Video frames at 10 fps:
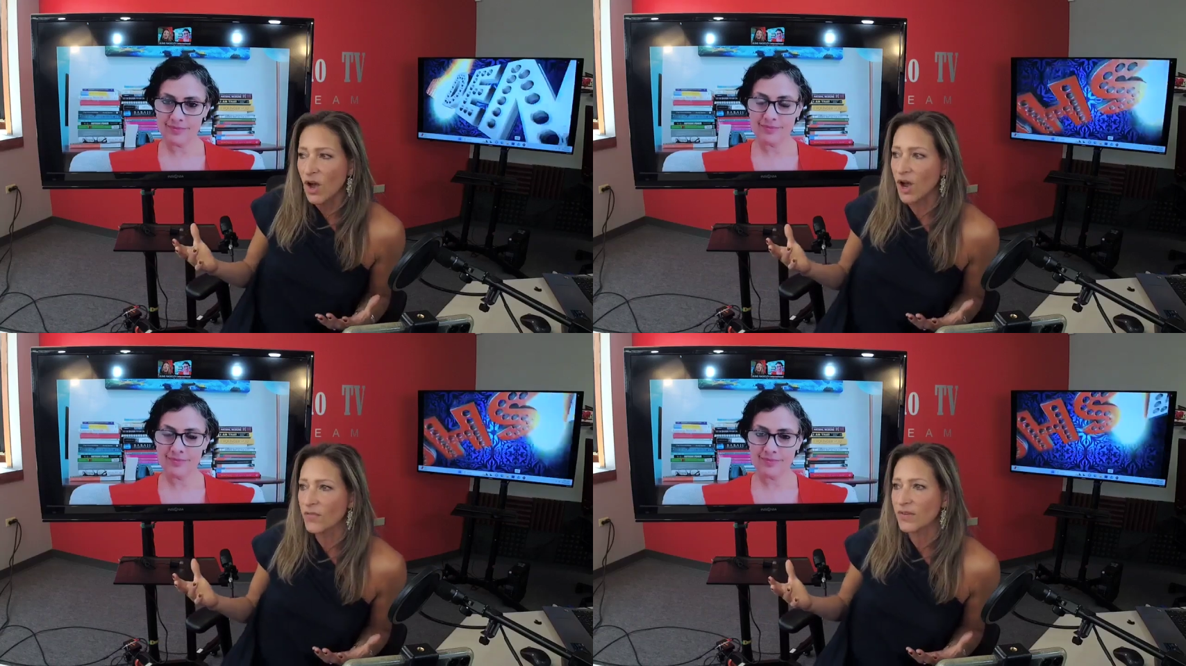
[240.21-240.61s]

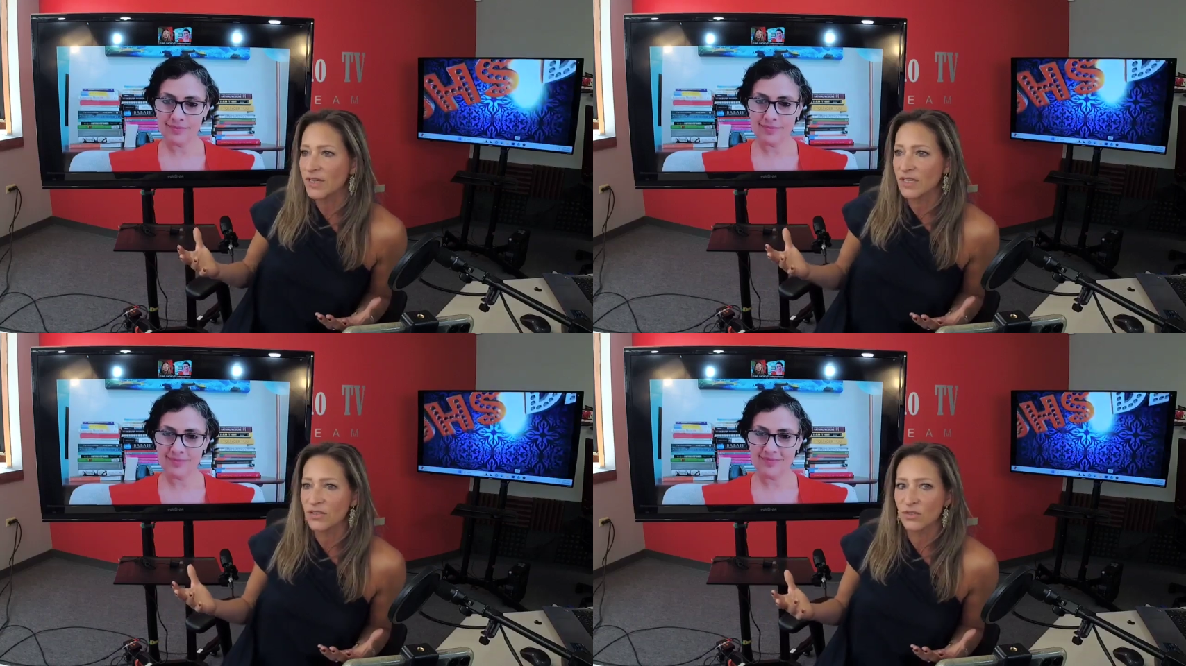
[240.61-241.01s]

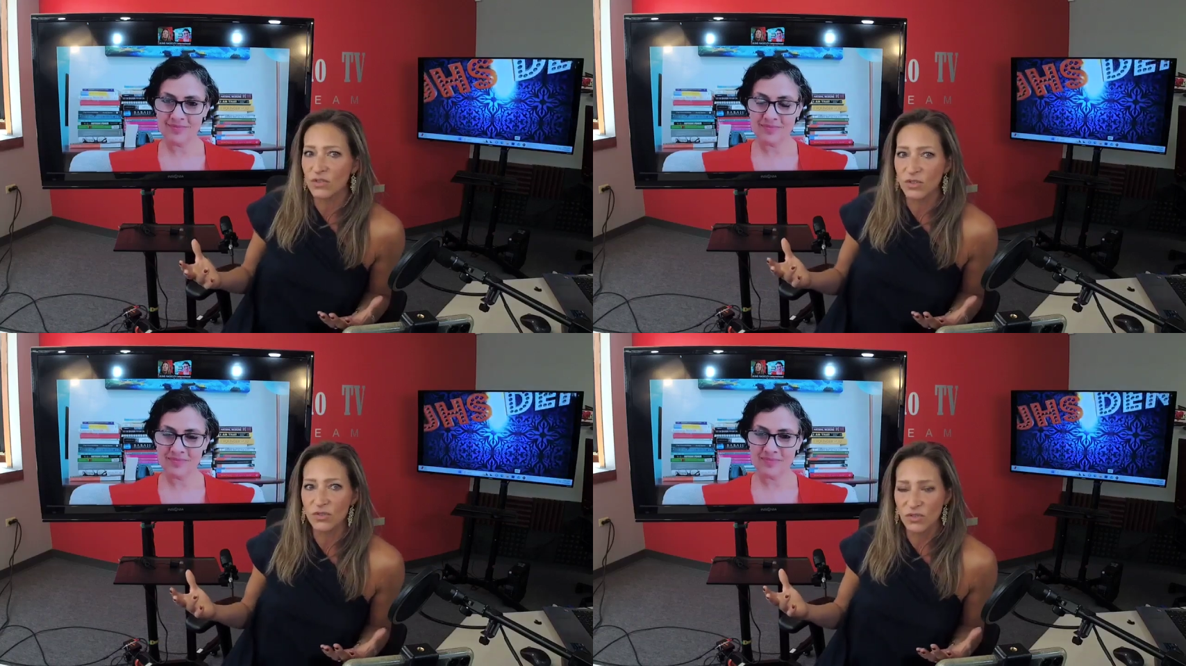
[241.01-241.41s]
Speaker 1: often it's
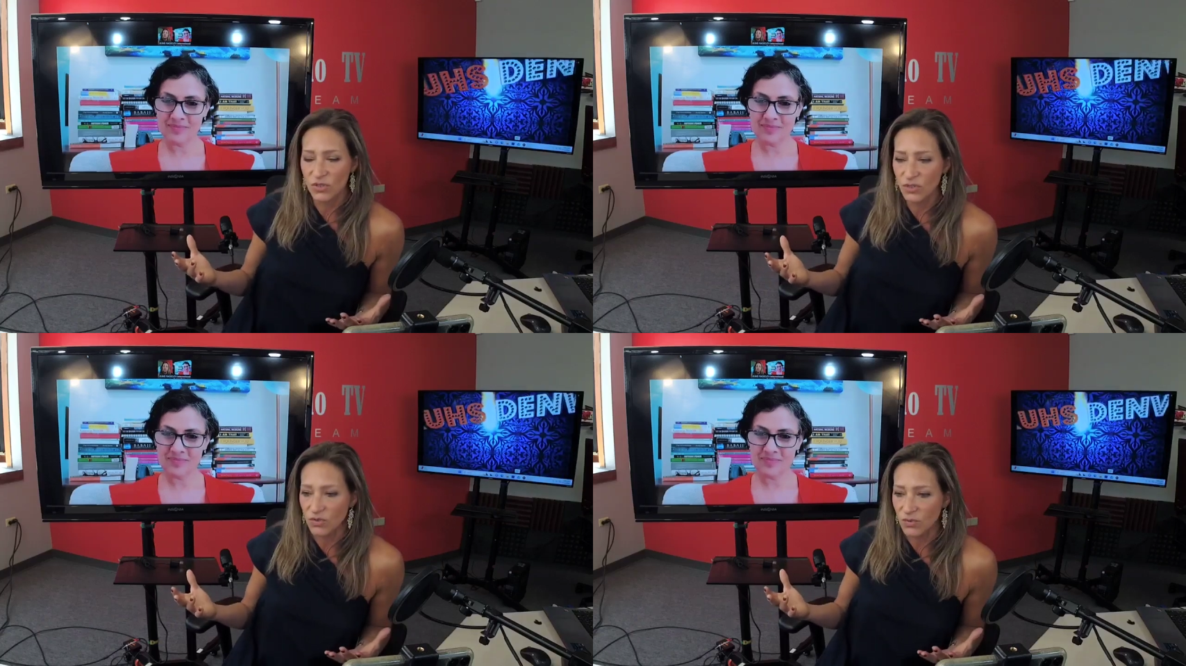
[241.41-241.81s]
due
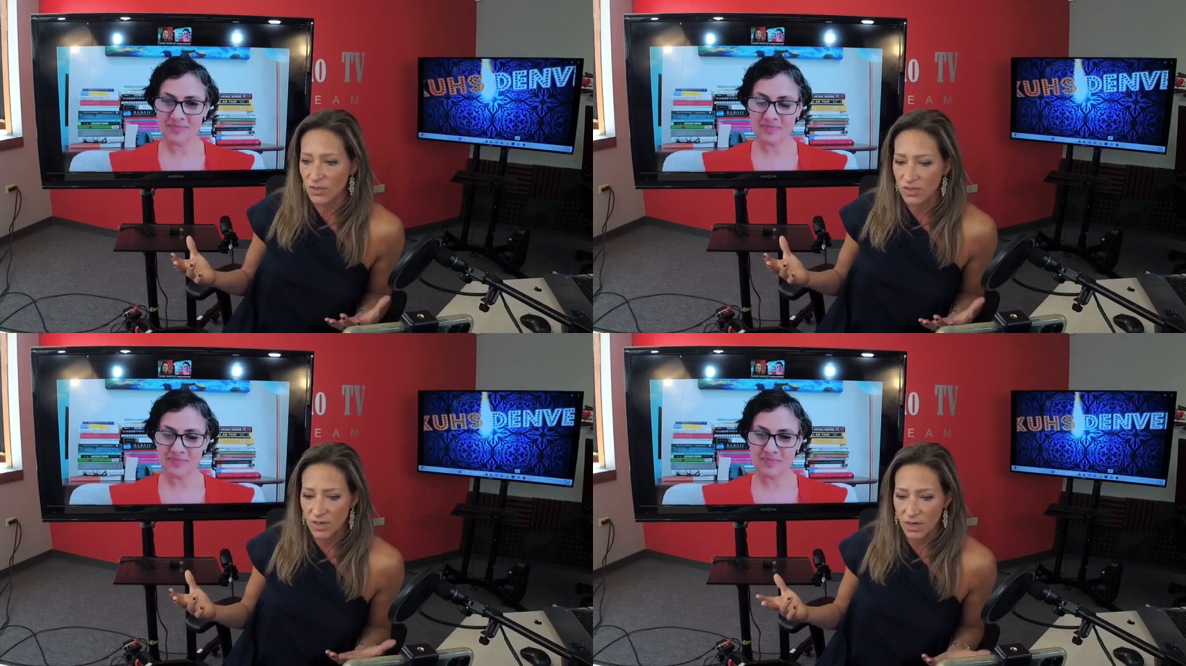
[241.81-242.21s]

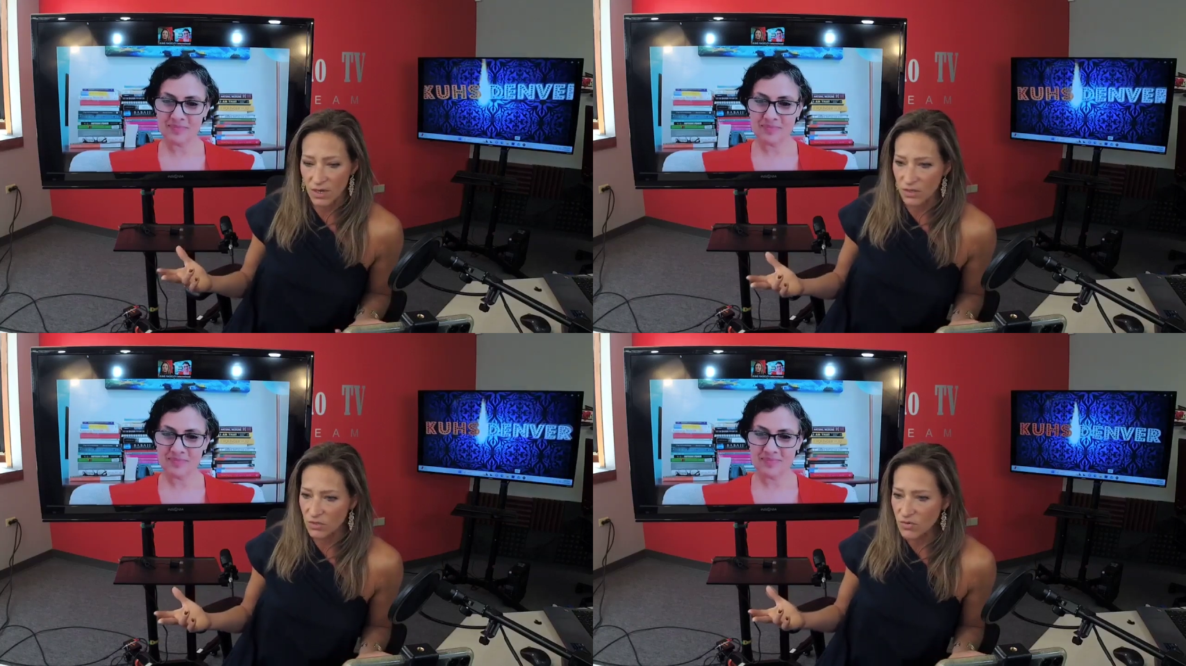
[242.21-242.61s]
to
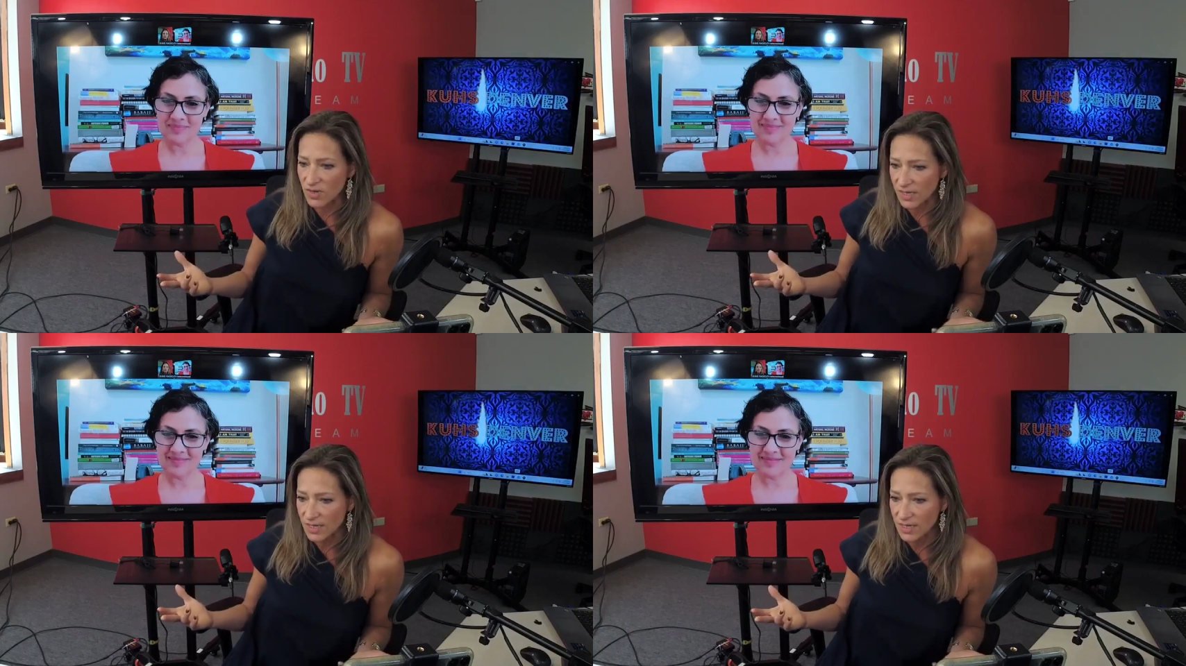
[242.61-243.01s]
our
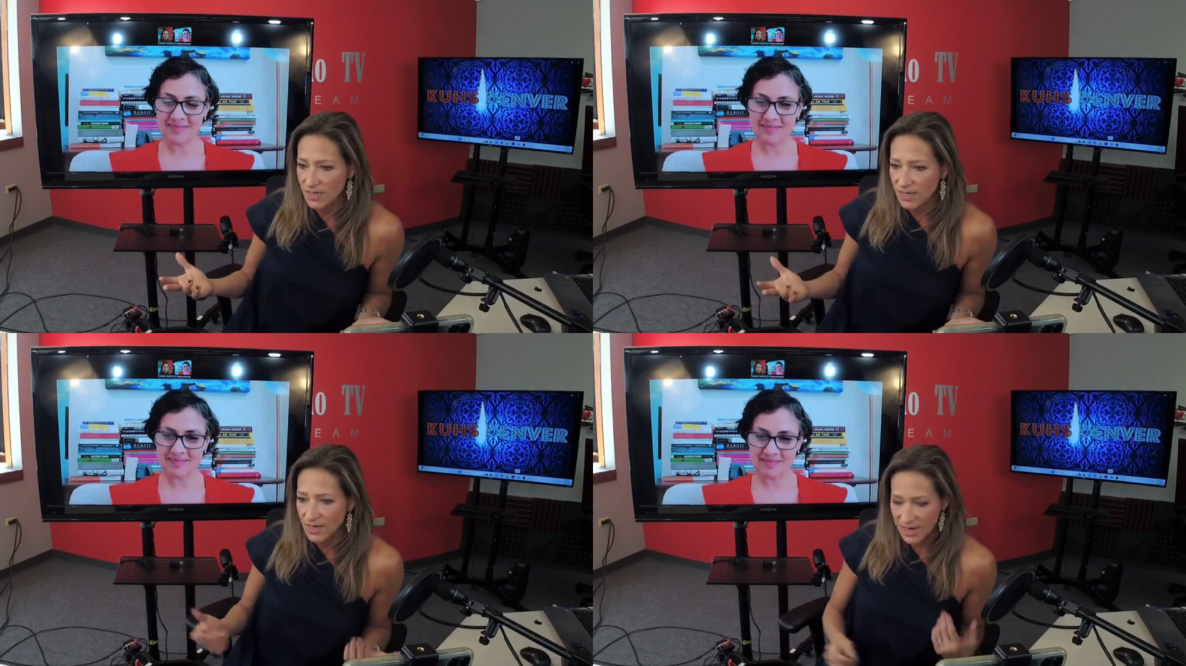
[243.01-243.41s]
story
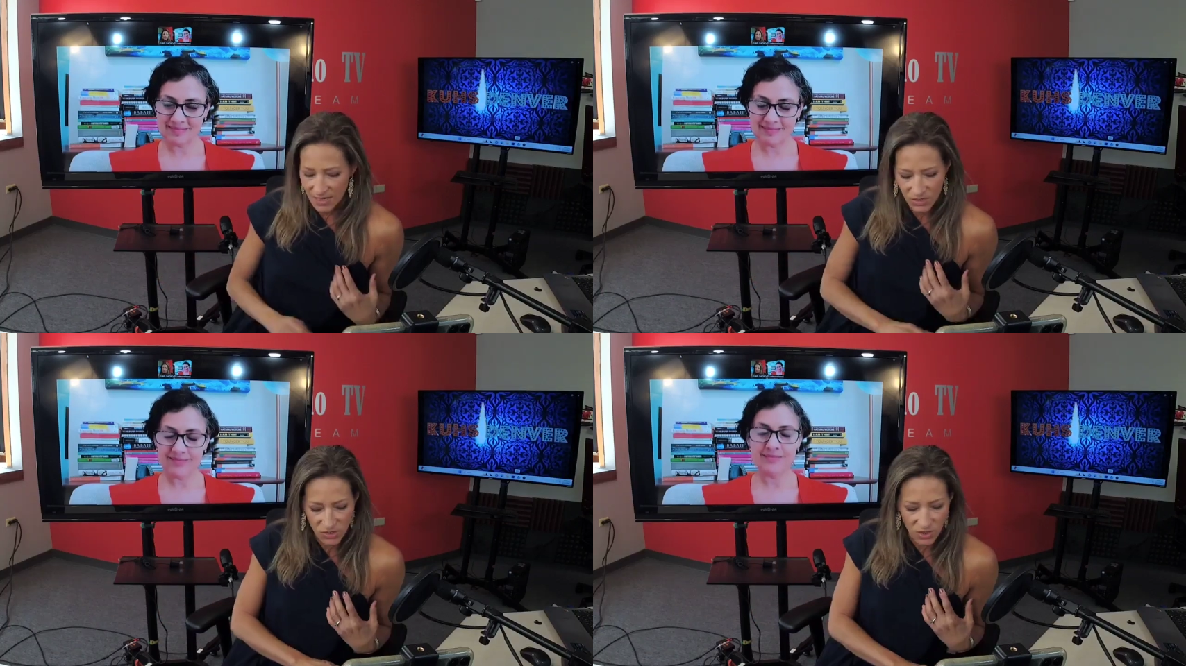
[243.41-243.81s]

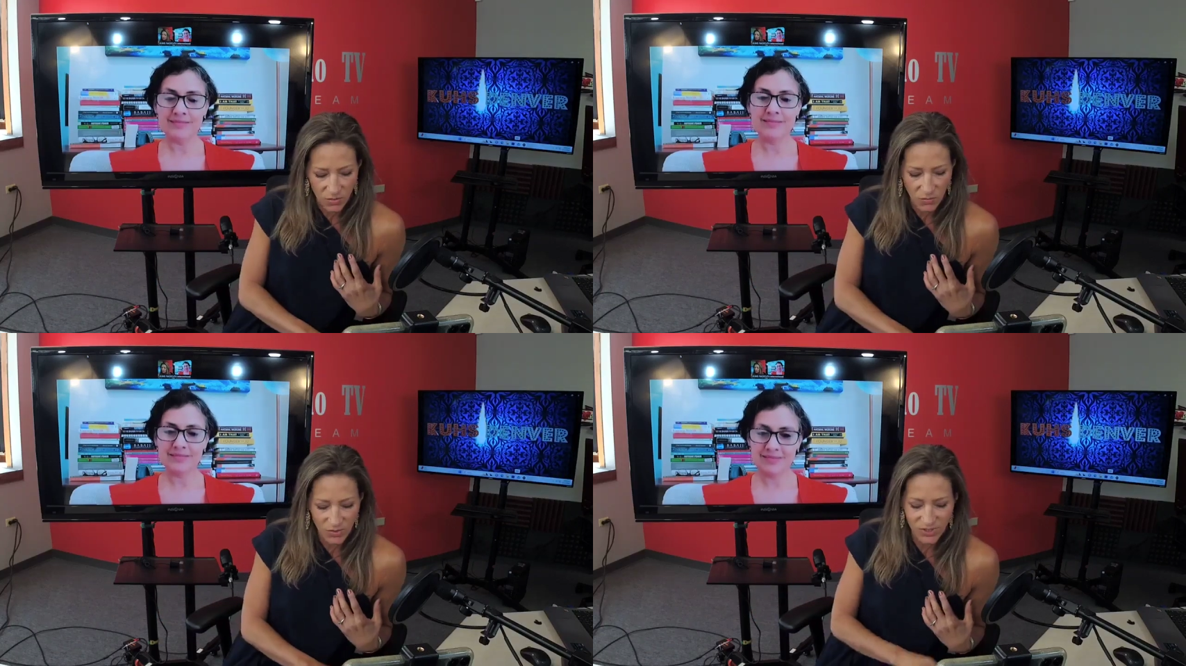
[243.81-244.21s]
and
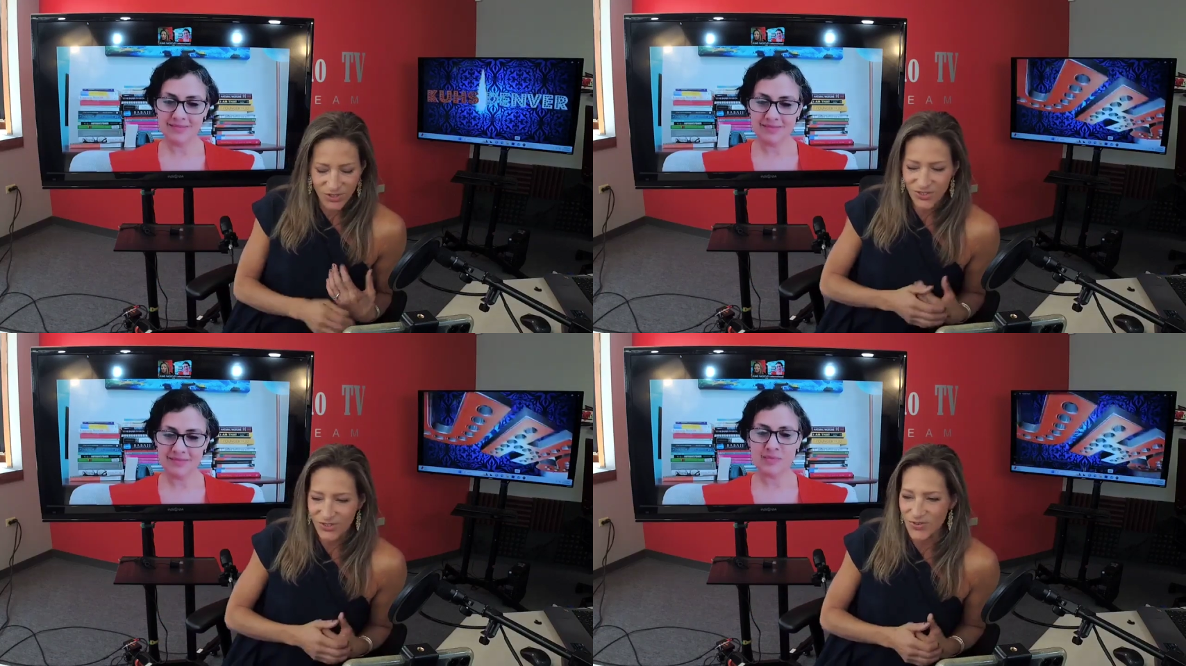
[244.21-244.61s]
so, what's
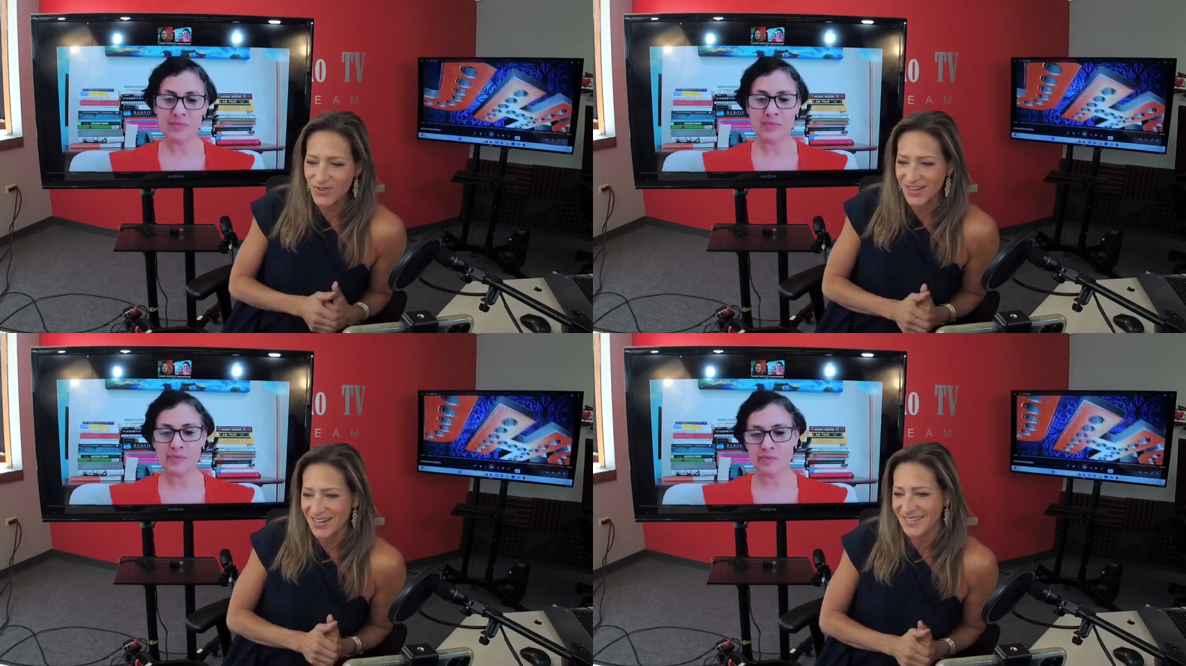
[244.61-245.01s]
your
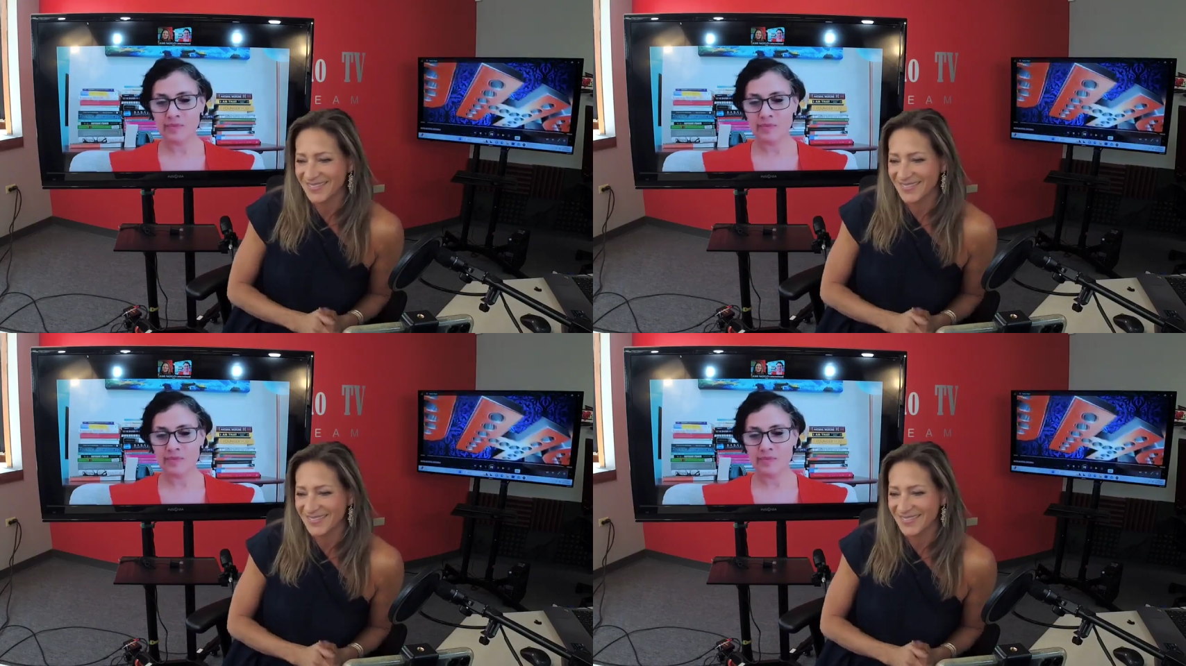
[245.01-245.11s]
story?